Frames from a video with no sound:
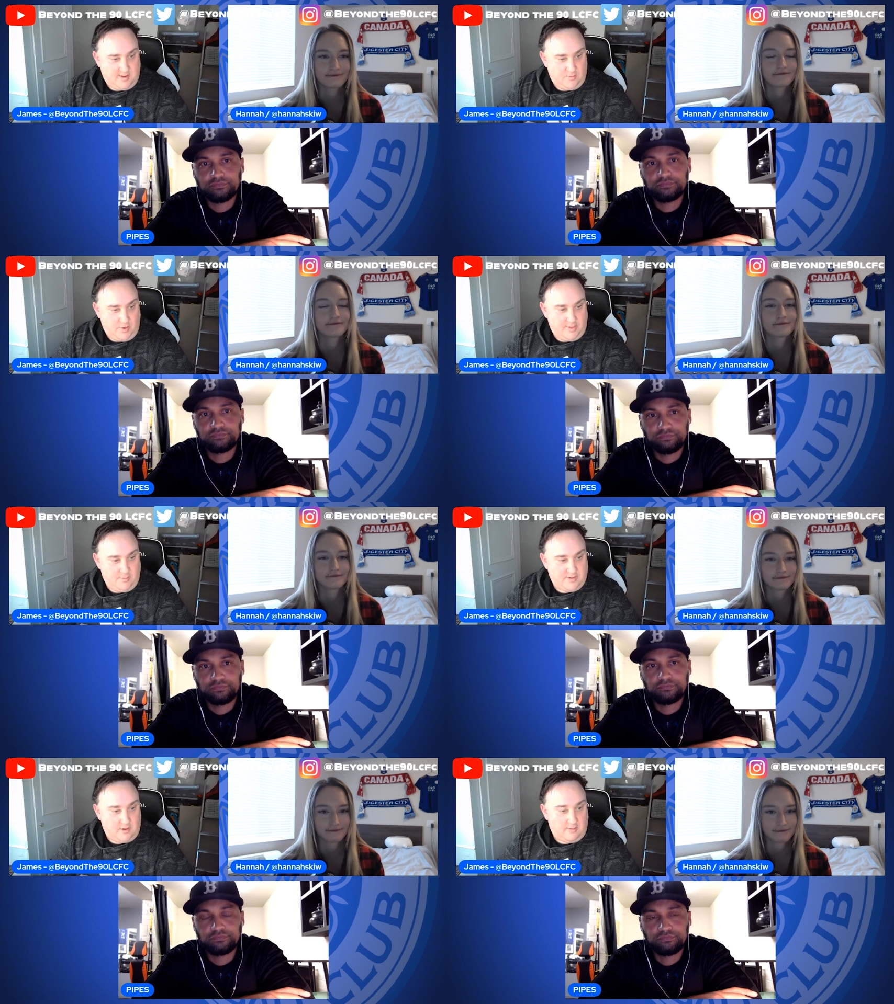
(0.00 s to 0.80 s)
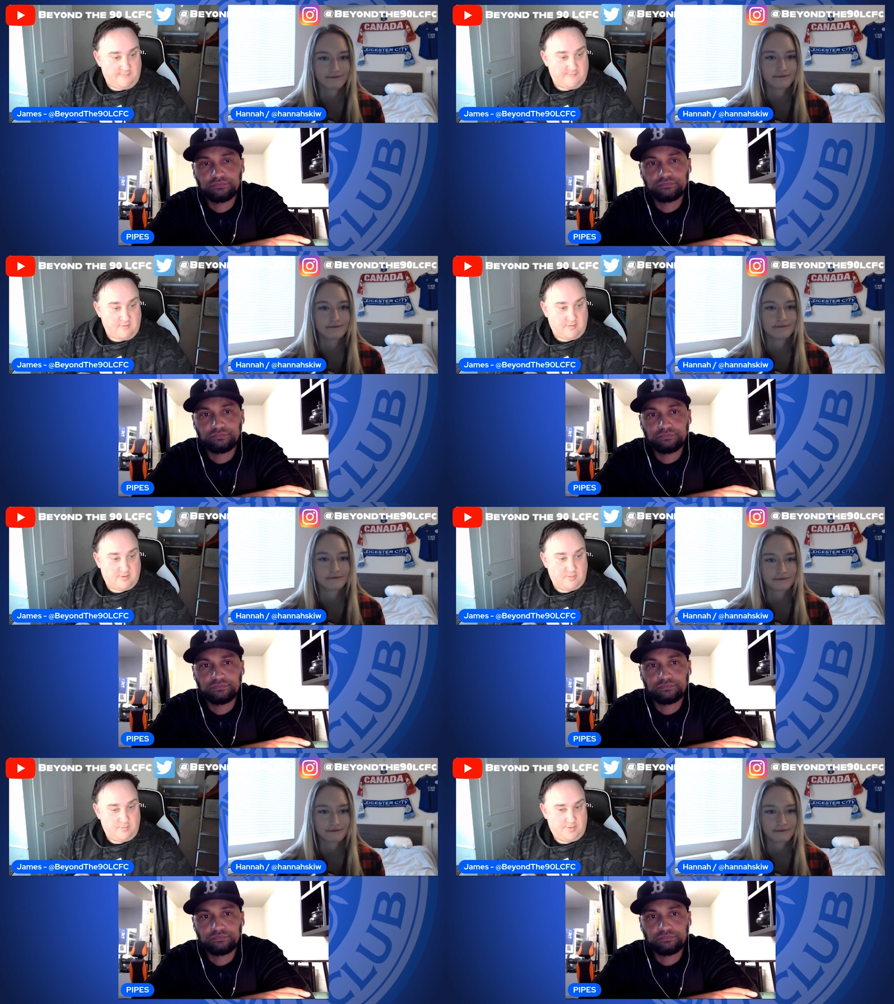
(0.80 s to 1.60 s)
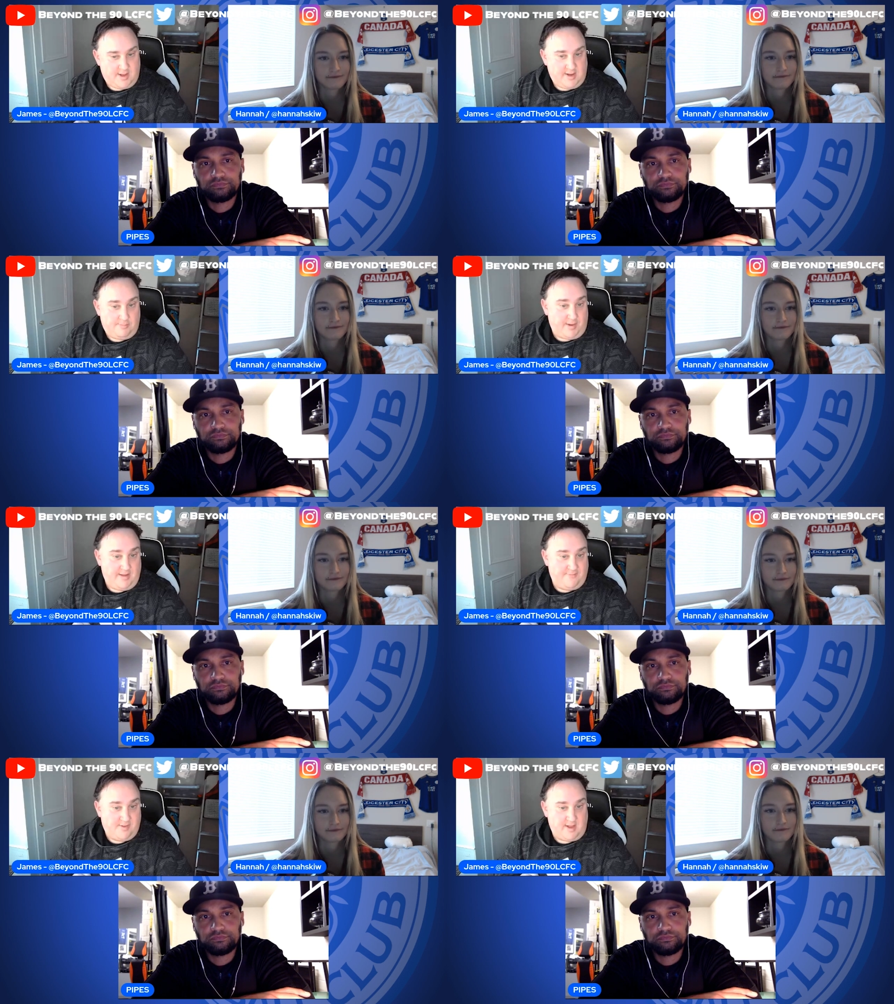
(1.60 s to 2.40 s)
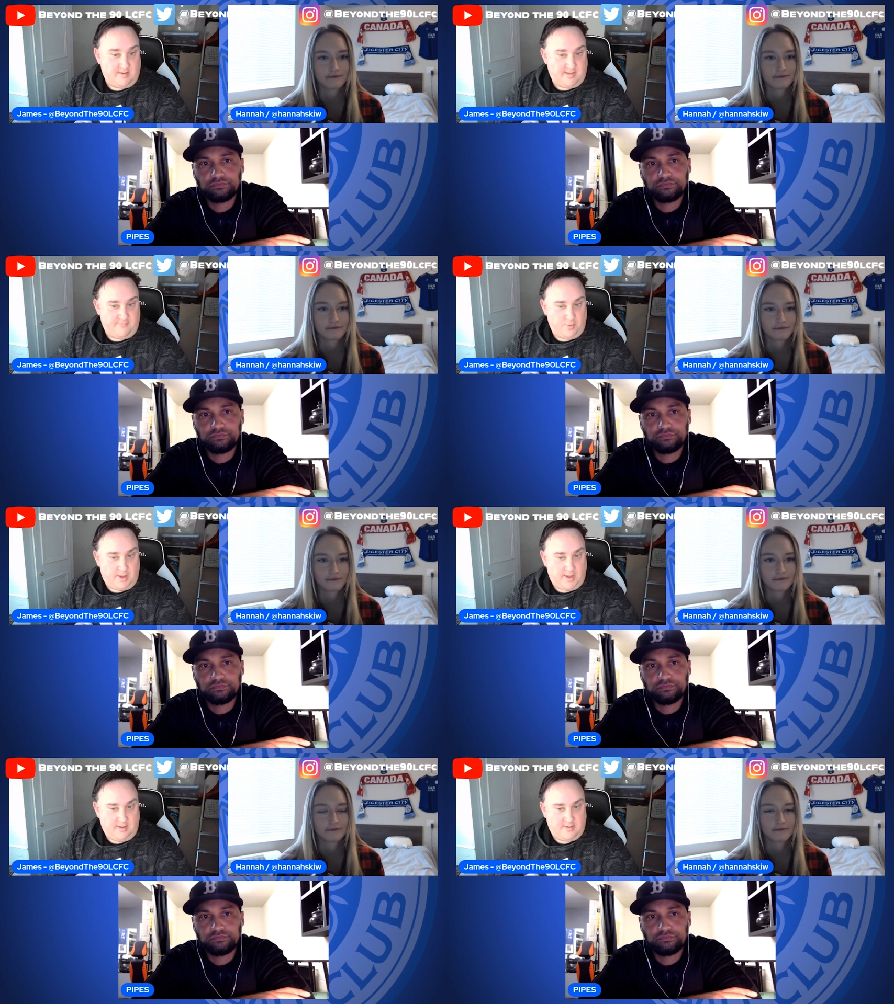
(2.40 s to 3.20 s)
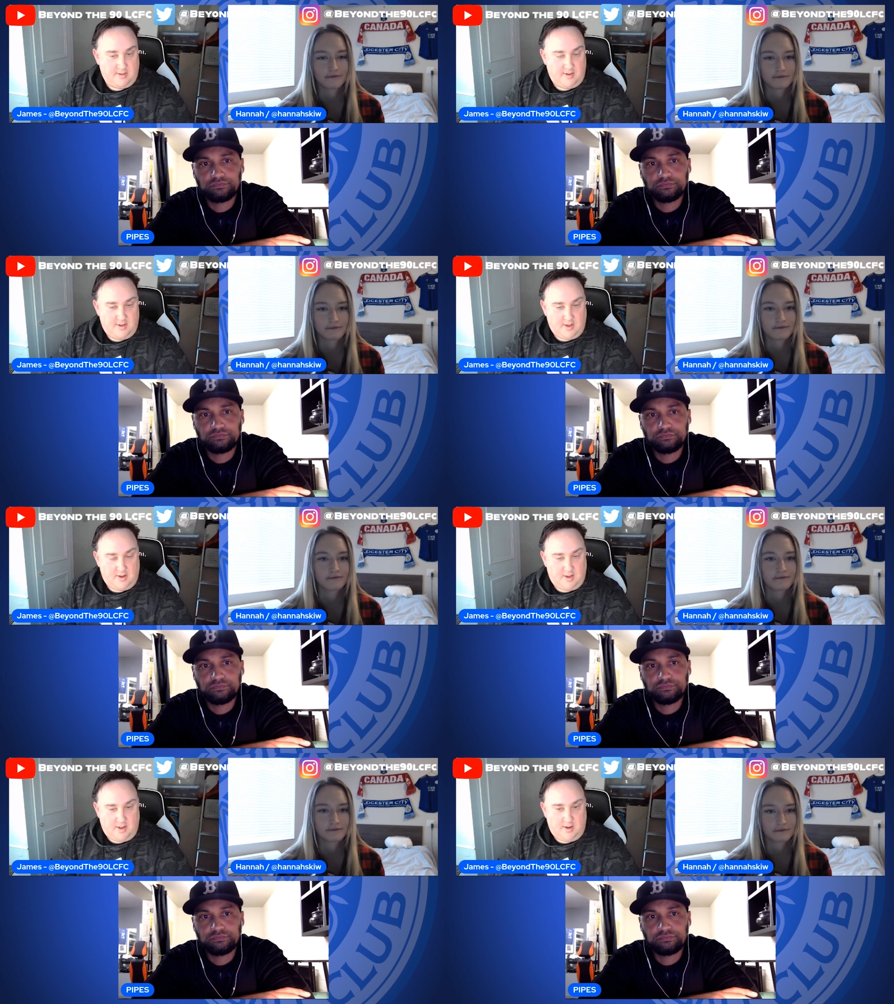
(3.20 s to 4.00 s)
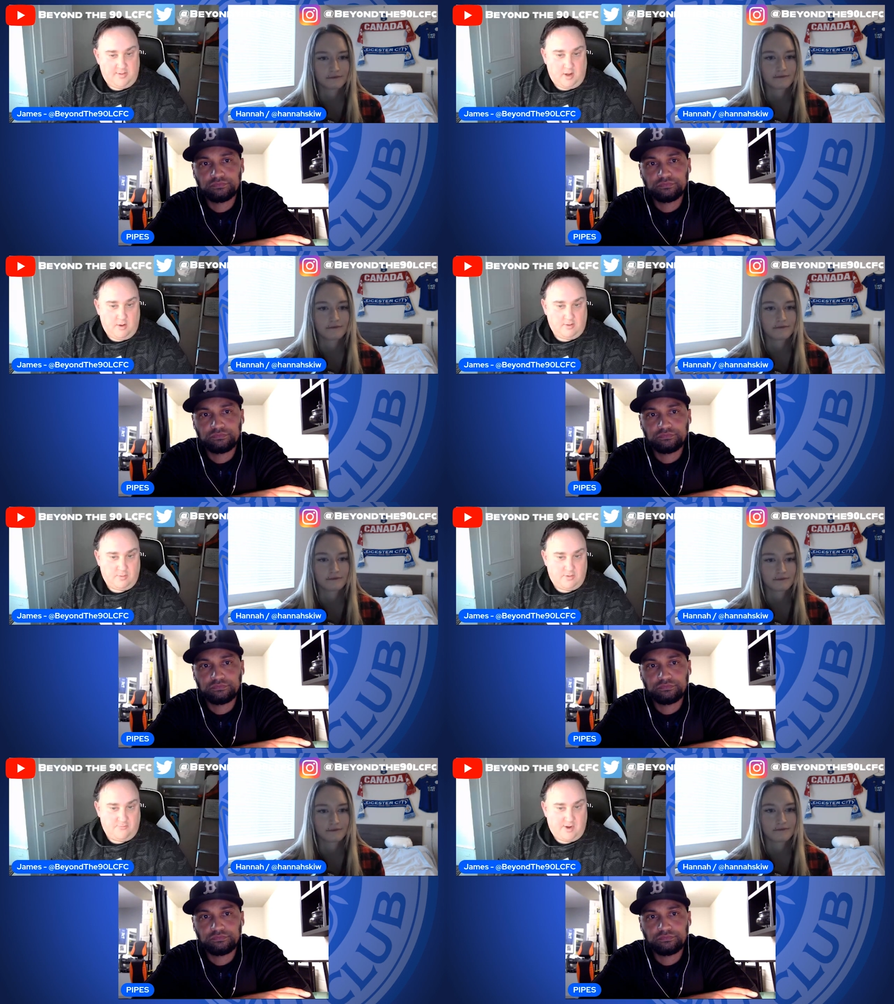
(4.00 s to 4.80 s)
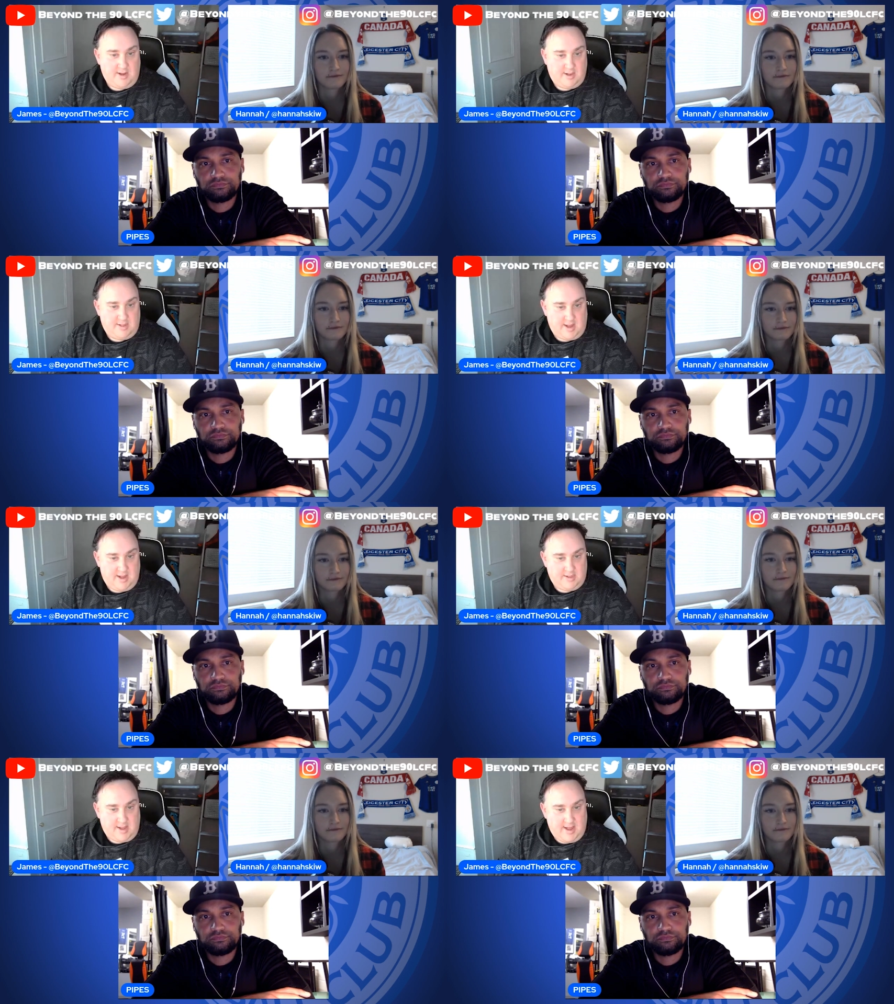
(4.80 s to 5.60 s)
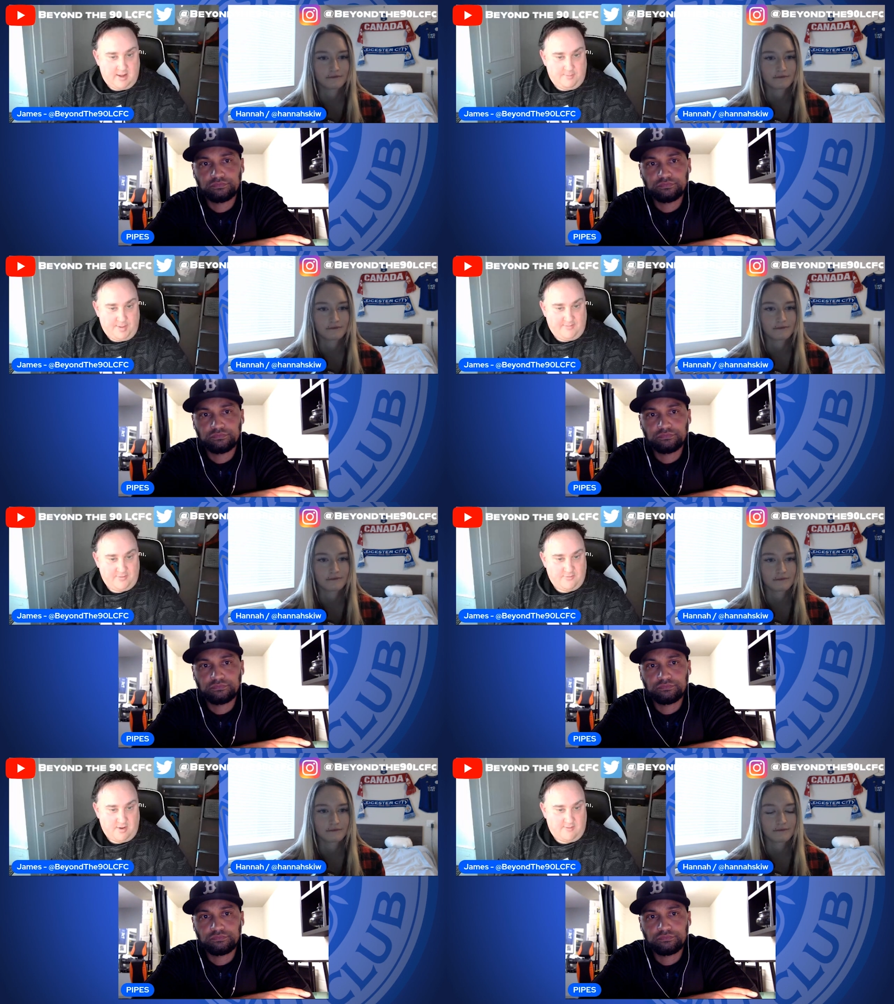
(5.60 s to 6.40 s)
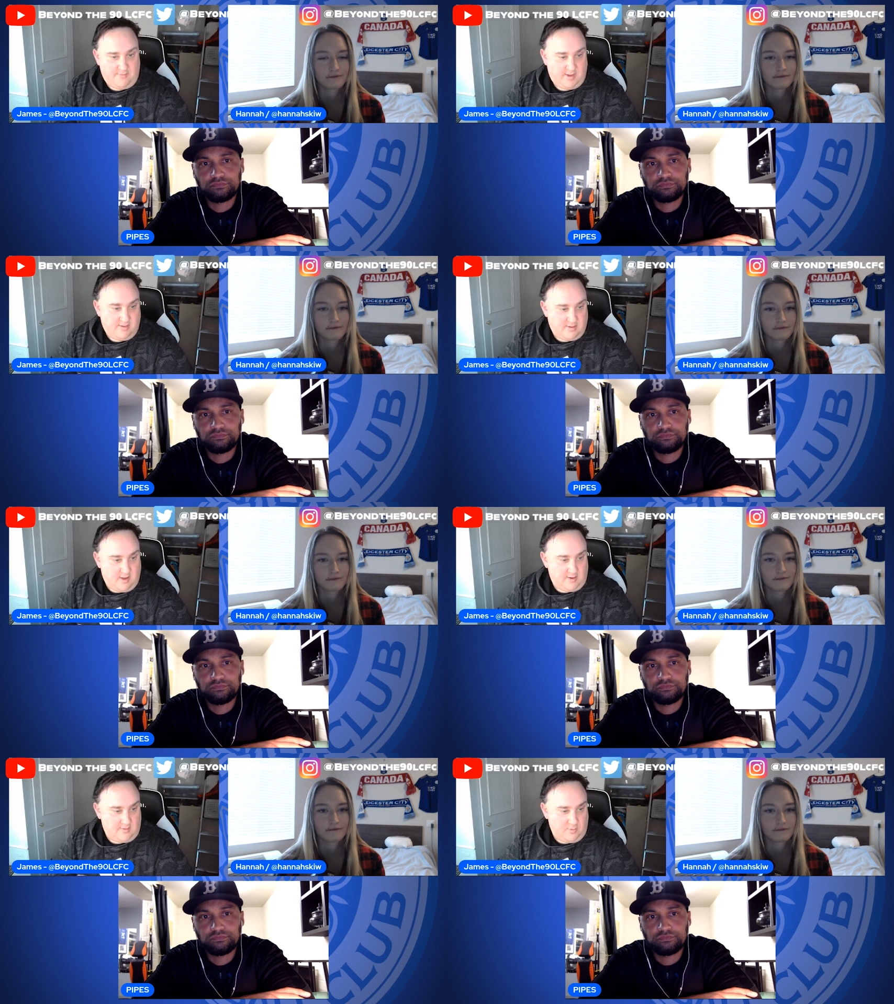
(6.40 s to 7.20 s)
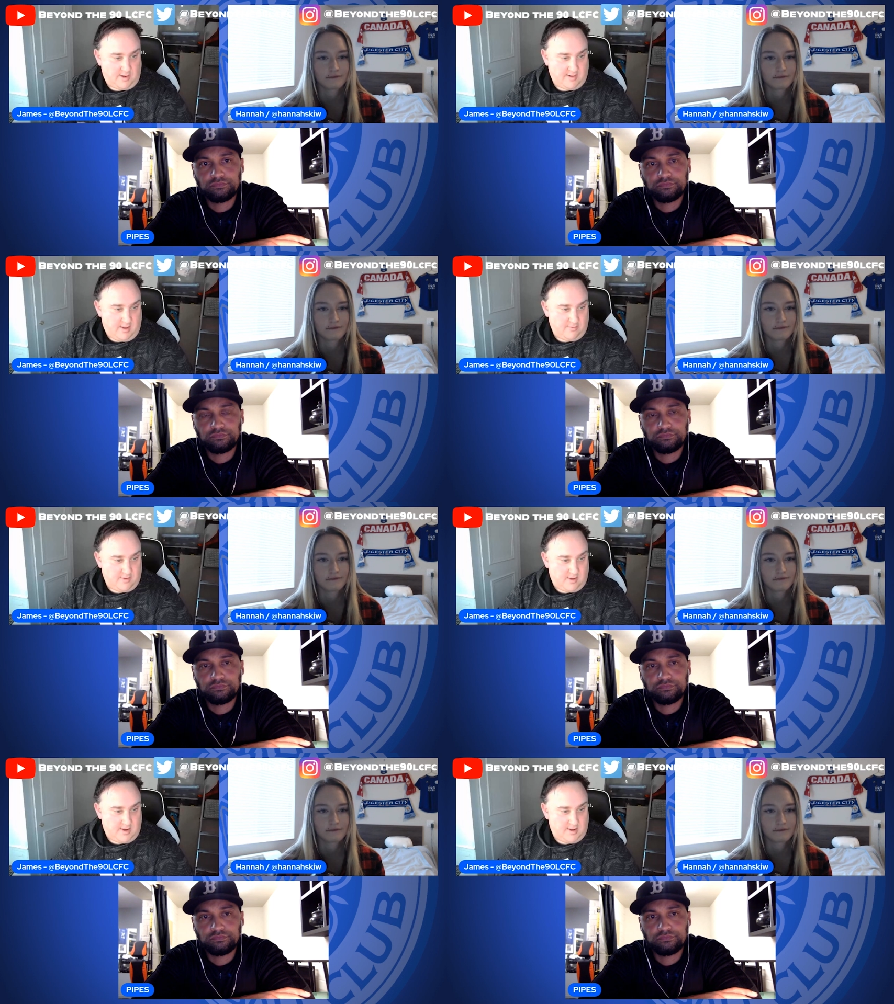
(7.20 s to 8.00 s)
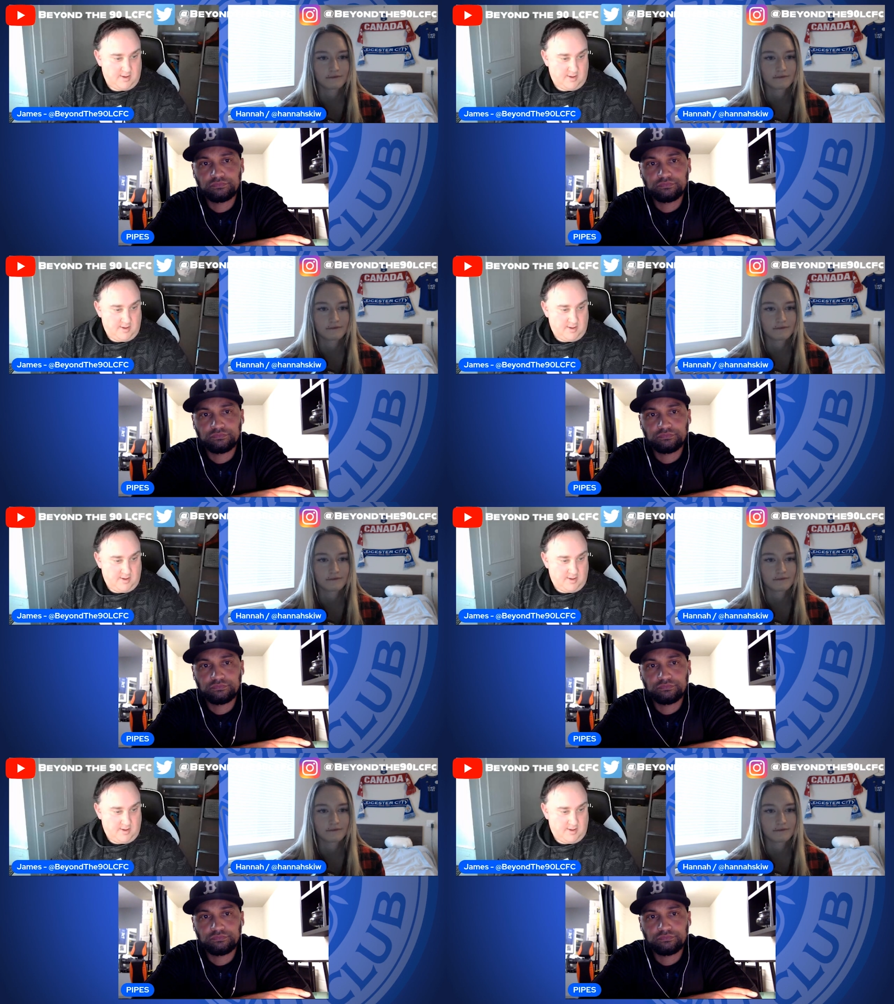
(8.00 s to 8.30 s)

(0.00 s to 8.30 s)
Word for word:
Speaker 1: Mm. And hmm. when there was a lot of frost and they didn't play for six, seven weeks, I know, I know that ours were training day in, day out at Belvoir Drive inside as well as outside.